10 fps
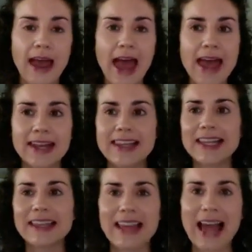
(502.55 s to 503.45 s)
And the
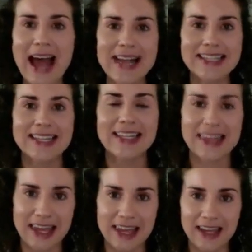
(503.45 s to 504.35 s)
last
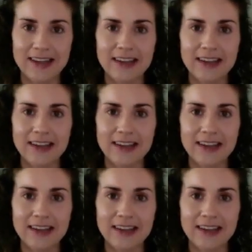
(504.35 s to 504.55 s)
thing